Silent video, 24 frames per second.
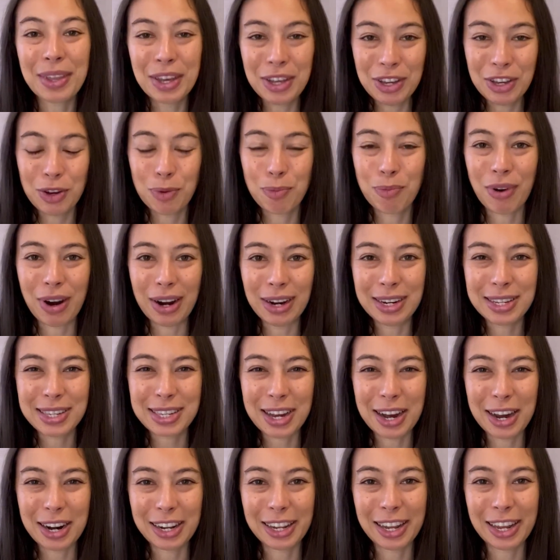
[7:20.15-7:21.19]
Your brain is
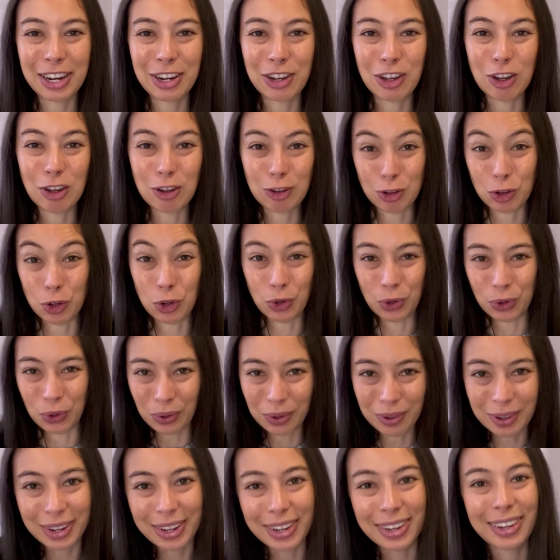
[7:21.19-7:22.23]
kind of like
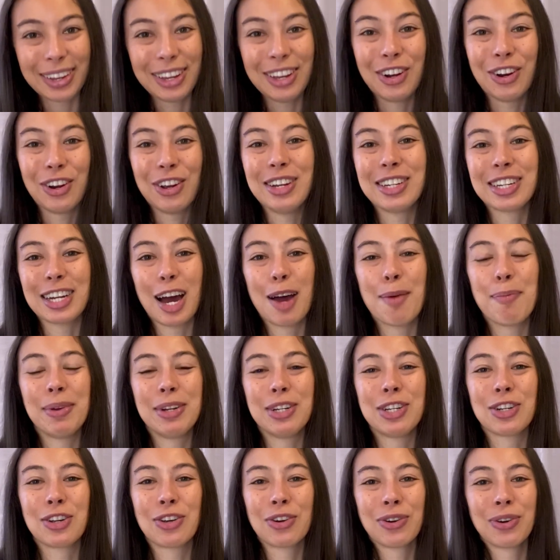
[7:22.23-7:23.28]
Google. You type
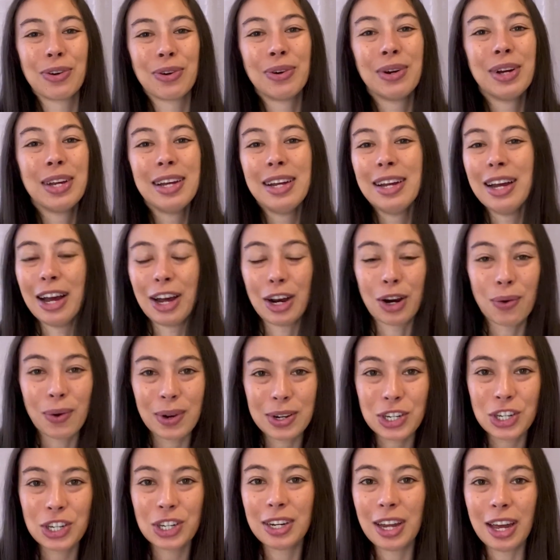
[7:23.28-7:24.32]
into Google a
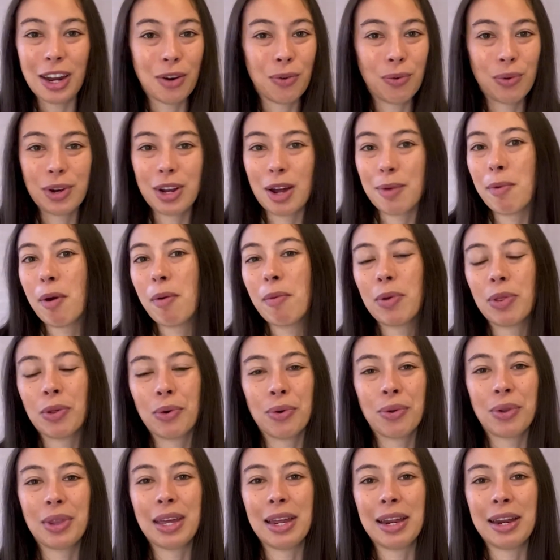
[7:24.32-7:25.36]
question and it will come up with
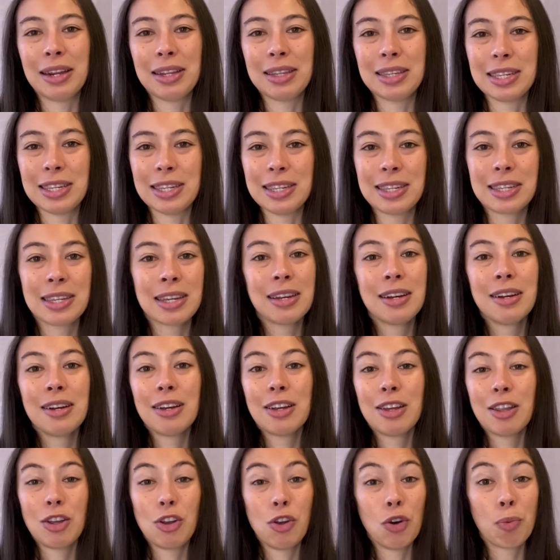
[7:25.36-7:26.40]
all the answers.
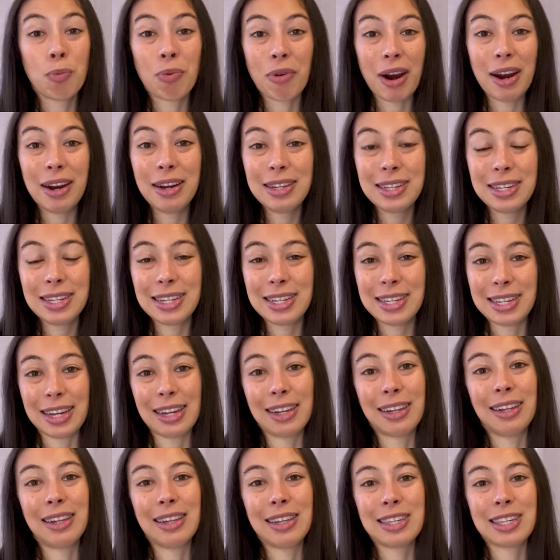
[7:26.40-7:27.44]
Your brain is
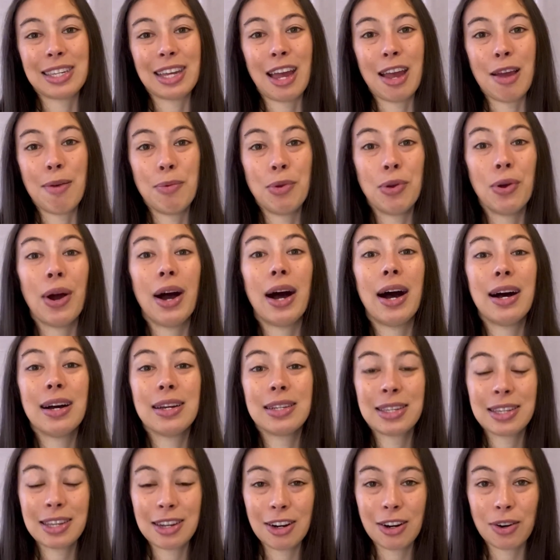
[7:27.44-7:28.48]
exactly the same. You
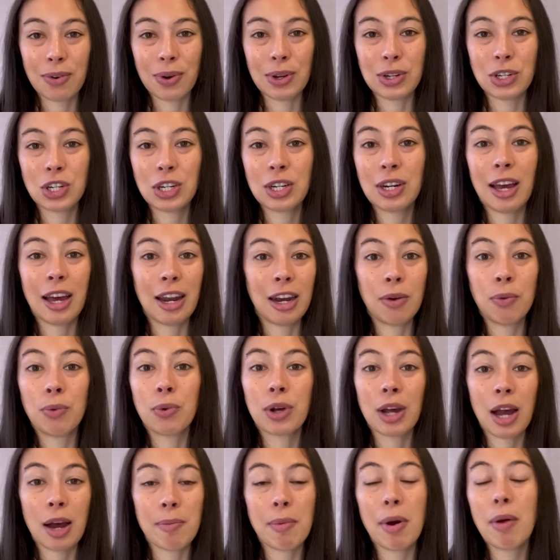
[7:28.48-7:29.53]
ask it a question and it will
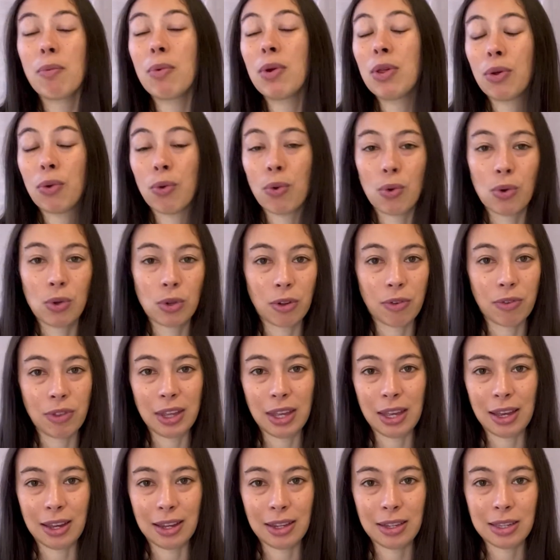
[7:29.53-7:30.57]
come up with all of the
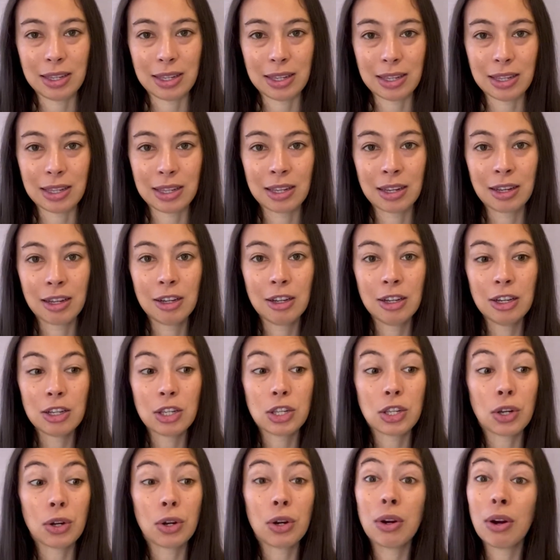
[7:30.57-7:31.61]
answers.
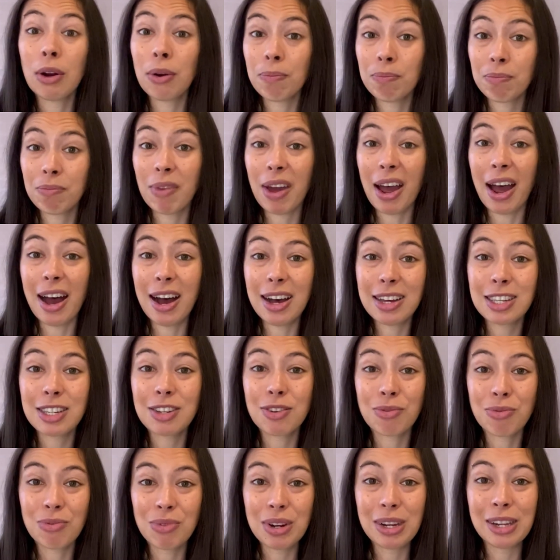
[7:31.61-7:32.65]
So ask
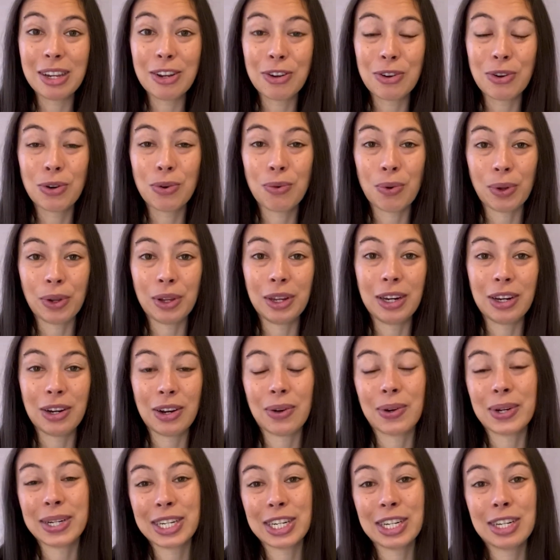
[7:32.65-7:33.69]
really good quality
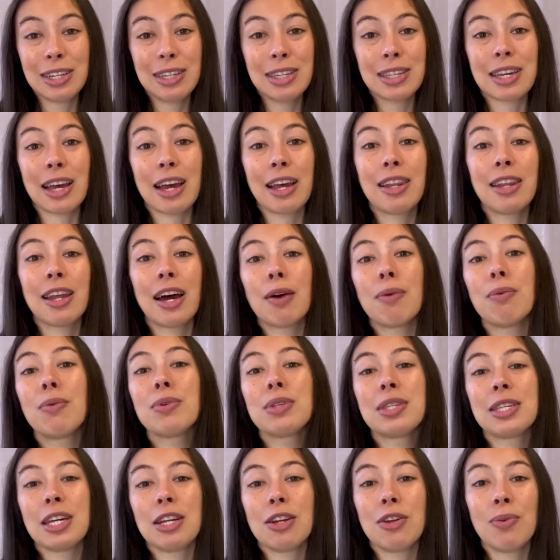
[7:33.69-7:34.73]
questions and that will
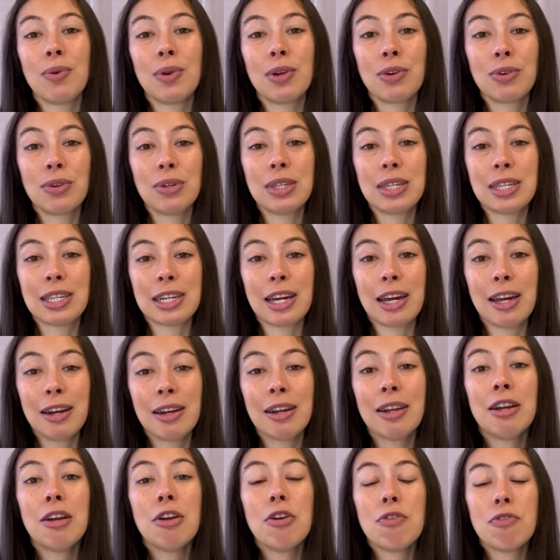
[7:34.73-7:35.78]
set you in good state
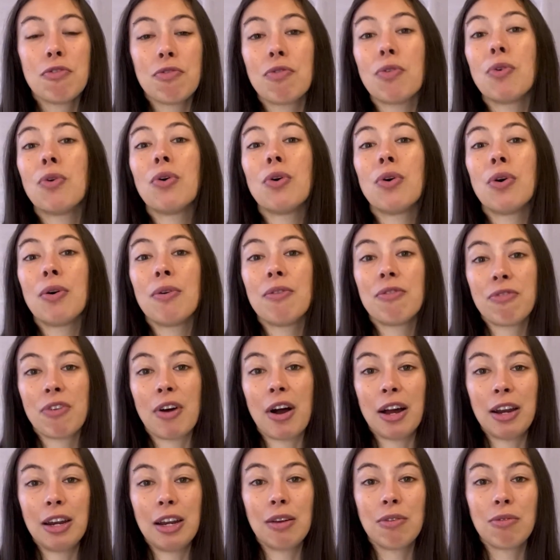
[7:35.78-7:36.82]
for
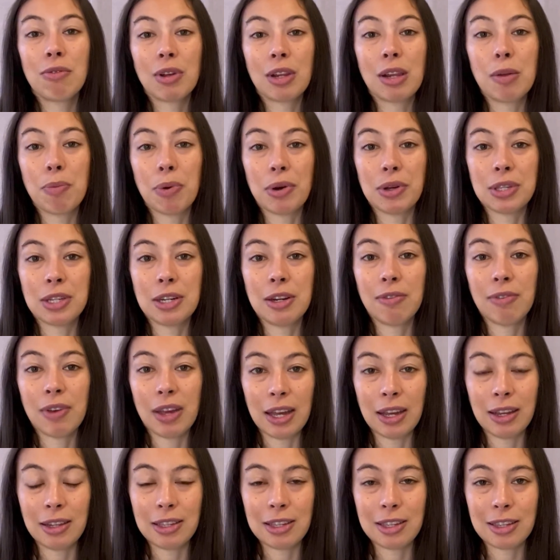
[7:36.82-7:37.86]
finding really positive
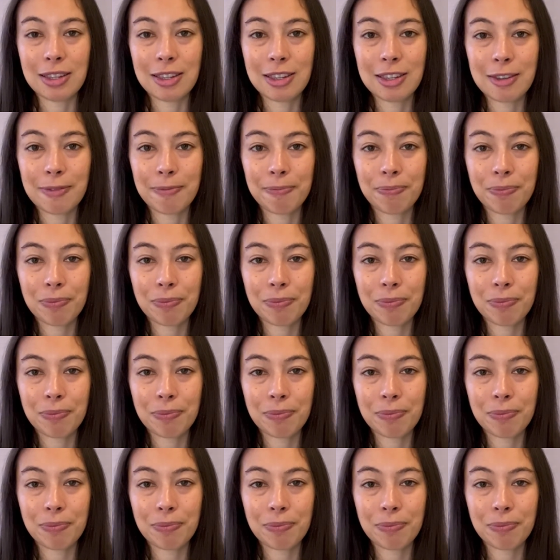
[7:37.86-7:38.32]
answers.